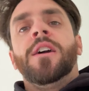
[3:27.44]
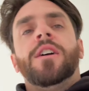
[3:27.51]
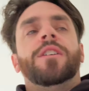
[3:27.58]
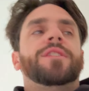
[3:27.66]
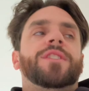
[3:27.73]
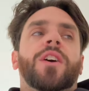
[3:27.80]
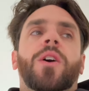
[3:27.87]

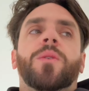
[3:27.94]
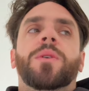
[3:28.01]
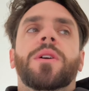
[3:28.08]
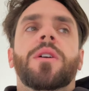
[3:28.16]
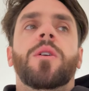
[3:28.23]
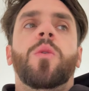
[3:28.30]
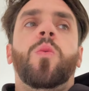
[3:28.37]
So
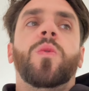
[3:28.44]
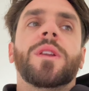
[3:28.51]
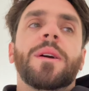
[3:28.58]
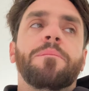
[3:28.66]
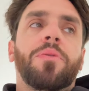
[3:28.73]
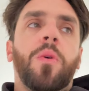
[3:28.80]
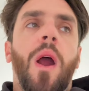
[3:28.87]
what
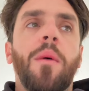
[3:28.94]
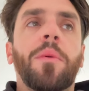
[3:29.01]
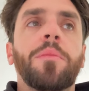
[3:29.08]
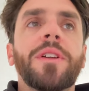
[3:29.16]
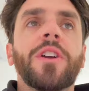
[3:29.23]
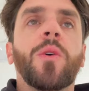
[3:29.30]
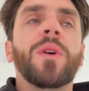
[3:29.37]
I'm
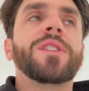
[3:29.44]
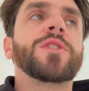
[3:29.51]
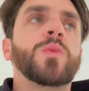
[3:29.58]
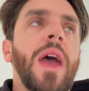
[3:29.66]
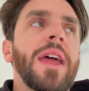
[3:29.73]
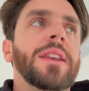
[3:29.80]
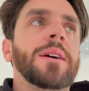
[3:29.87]
probably going
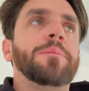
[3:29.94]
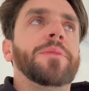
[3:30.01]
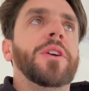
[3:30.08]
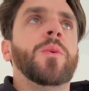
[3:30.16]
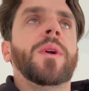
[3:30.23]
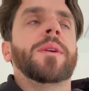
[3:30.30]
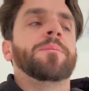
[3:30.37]
to end up
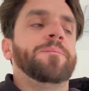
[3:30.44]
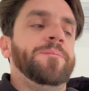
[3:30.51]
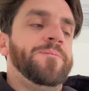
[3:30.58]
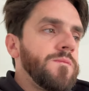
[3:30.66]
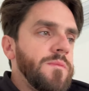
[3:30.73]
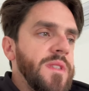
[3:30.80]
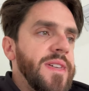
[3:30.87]
doing
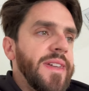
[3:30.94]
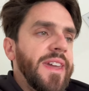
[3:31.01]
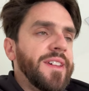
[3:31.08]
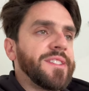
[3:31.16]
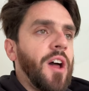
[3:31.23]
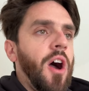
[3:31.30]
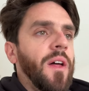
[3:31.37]

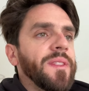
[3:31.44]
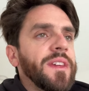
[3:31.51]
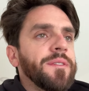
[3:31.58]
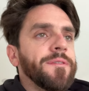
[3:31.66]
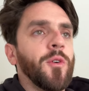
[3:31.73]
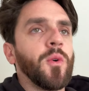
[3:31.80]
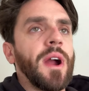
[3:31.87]
is on the
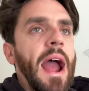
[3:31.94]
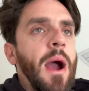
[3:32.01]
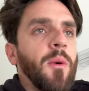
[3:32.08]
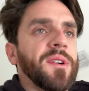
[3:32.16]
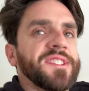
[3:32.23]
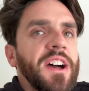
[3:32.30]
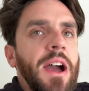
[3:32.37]
four
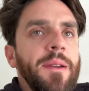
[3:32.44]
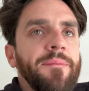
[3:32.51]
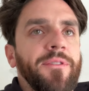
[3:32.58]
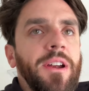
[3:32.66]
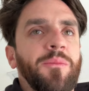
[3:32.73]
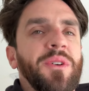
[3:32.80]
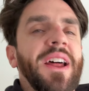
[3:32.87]
hour time
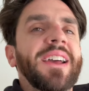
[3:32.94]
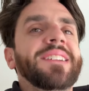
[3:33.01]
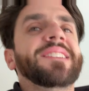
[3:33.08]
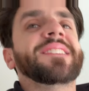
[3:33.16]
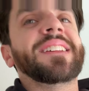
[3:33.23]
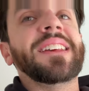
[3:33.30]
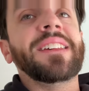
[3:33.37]
frame, when I
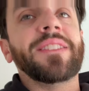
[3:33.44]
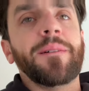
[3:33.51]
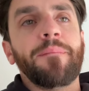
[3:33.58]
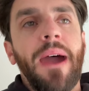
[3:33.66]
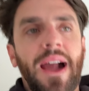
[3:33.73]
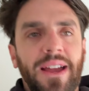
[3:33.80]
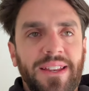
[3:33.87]
see the
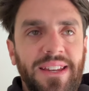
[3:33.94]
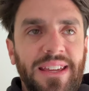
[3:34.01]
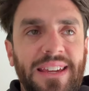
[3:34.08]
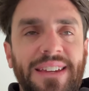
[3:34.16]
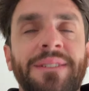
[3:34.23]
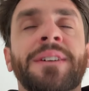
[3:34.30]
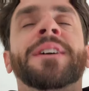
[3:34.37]

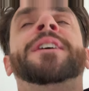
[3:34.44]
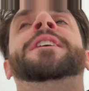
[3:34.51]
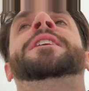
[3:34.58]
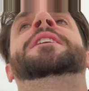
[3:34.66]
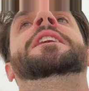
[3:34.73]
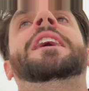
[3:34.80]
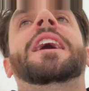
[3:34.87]
MACD
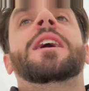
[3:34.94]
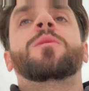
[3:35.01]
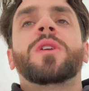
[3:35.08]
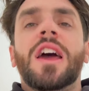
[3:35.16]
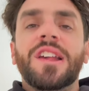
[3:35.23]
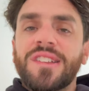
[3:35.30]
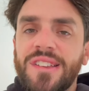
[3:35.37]
and
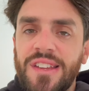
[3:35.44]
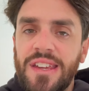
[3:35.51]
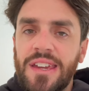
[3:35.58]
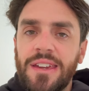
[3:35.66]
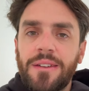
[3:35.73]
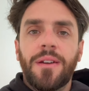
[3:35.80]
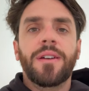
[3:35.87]
when I
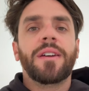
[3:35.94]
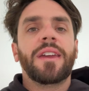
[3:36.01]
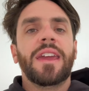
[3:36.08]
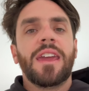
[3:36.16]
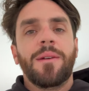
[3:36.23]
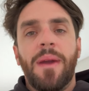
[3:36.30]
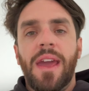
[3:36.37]
see
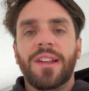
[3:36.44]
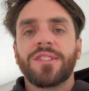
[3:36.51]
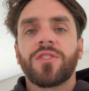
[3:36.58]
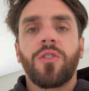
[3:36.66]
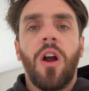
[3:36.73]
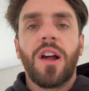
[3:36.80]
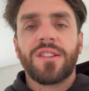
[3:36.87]
EMAs
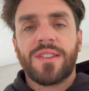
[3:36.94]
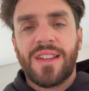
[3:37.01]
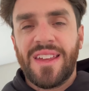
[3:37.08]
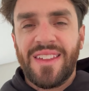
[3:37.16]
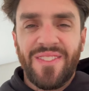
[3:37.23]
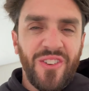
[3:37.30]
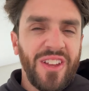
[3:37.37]

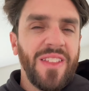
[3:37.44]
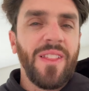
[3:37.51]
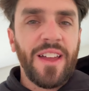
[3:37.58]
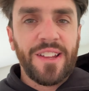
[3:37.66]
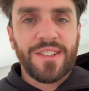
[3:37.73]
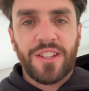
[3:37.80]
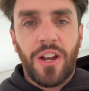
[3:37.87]
crossing and looking
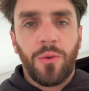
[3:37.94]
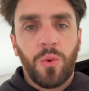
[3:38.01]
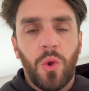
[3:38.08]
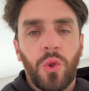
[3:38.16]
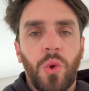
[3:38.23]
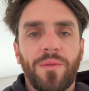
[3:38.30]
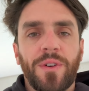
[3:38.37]
like it's gonna
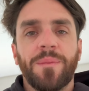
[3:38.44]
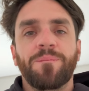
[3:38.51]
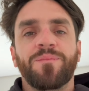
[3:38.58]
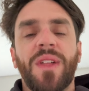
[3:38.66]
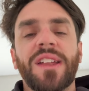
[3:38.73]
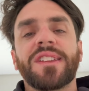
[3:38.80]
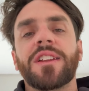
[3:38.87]
roll over,
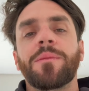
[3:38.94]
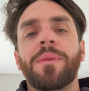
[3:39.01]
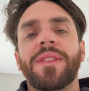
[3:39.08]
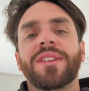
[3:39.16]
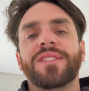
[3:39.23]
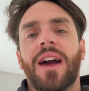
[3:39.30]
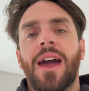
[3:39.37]
that's gonna be
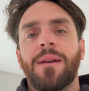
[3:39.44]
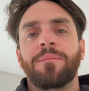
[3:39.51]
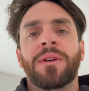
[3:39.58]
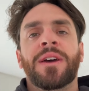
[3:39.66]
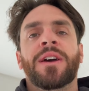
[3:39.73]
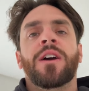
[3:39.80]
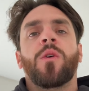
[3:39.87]
the time
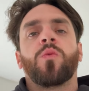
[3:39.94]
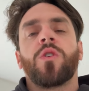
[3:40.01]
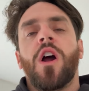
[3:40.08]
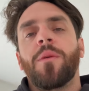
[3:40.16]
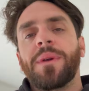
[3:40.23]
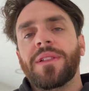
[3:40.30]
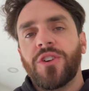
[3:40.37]
where
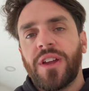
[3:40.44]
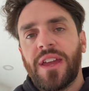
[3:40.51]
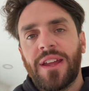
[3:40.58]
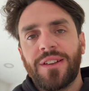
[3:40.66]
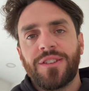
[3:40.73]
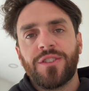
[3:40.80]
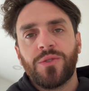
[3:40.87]
I'll be
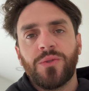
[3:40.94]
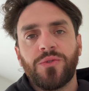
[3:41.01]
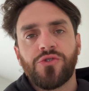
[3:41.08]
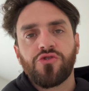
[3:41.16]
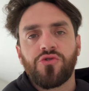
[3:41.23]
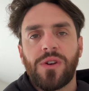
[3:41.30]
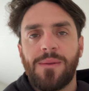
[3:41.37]
looking to
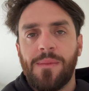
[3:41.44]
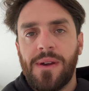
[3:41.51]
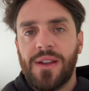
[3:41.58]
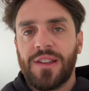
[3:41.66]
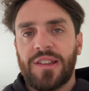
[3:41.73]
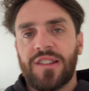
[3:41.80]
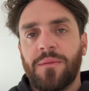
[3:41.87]
trim
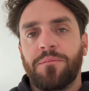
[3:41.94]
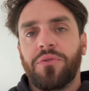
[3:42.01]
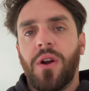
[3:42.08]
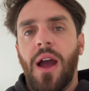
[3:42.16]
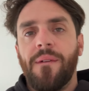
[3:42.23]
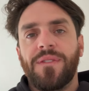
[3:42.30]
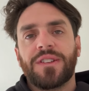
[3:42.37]
some
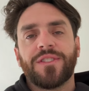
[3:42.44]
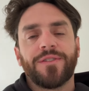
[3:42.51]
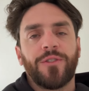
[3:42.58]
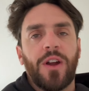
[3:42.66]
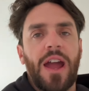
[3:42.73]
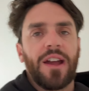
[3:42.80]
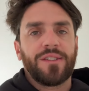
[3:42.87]
profits
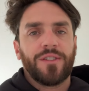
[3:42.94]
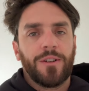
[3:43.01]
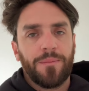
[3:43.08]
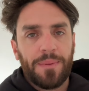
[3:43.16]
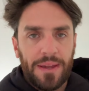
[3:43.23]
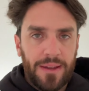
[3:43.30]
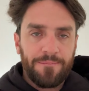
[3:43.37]
for
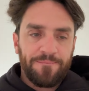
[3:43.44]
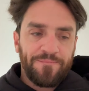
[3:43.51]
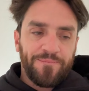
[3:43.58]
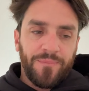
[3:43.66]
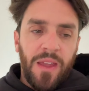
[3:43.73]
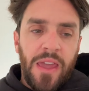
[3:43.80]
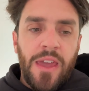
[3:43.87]
XRP.
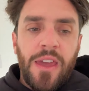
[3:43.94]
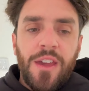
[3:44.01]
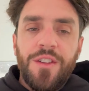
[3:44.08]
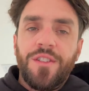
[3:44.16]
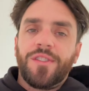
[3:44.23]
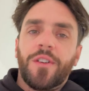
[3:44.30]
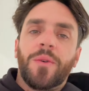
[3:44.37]

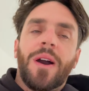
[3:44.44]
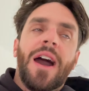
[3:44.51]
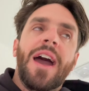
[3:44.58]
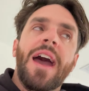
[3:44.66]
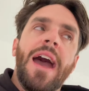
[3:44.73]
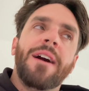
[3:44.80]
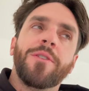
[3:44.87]
So I
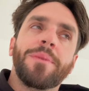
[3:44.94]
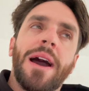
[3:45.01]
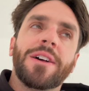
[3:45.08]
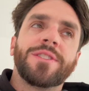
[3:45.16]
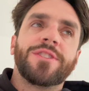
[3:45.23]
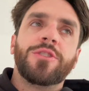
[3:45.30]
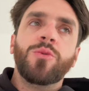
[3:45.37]
have
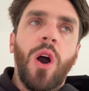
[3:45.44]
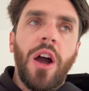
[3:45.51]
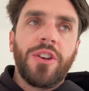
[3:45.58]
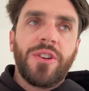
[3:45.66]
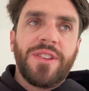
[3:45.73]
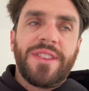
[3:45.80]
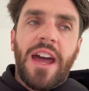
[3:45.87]
about
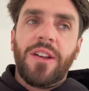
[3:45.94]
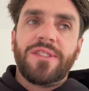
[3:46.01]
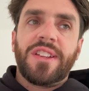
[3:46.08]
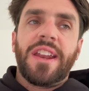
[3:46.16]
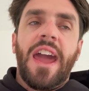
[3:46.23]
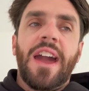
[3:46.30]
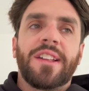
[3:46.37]

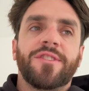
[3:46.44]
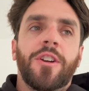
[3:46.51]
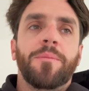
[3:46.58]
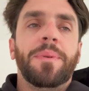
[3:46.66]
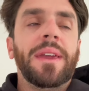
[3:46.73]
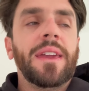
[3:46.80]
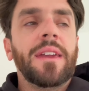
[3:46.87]
200,000
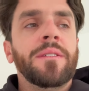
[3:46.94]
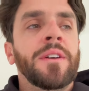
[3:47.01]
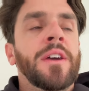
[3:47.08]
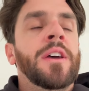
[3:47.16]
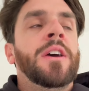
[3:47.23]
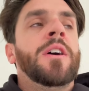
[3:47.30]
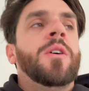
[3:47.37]
XRP
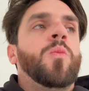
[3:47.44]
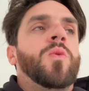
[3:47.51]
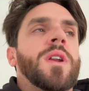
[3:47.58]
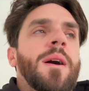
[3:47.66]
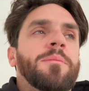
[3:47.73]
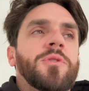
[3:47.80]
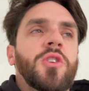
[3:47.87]
what
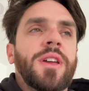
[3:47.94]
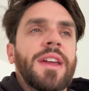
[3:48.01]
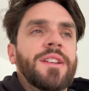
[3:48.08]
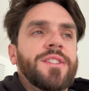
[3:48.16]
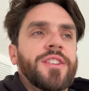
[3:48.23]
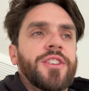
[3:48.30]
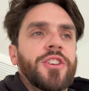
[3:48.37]
I'm
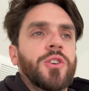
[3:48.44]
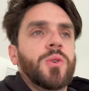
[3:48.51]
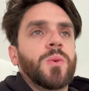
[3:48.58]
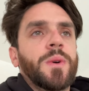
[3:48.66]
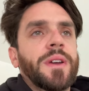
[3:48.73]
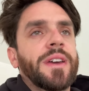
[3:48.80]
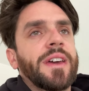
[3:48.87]
looking to
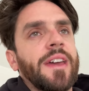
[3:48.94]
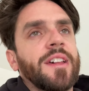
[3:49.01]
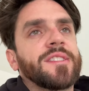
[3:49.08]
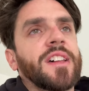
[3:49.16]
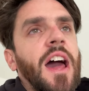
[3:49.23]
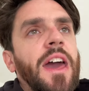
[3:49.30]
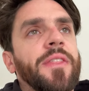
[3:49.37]
do
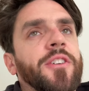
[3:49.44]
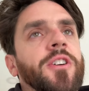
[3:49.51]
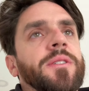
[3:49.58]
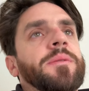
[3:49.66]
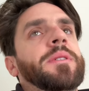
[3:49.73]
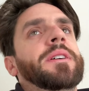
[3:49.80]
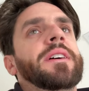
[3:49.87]
is
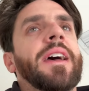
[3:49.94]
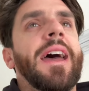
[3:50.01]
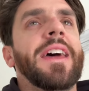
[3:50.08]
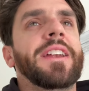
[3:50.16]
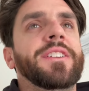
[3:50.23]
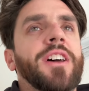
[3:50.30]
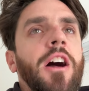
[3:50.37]
either
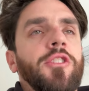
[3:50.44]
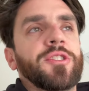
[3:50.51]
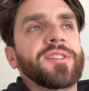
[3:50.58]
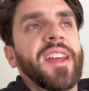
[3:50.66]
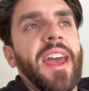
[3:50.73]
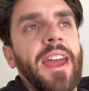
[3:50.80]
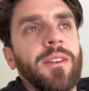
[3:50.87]
at
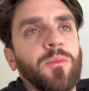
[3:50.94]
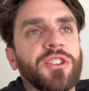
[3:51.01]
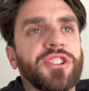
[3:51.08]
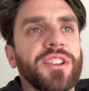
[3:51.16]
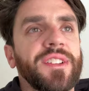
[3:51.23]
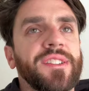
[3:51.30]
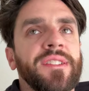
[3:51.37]
$1.10,
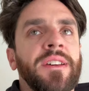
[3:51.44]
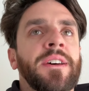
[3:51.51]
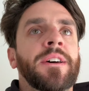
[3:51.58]
which is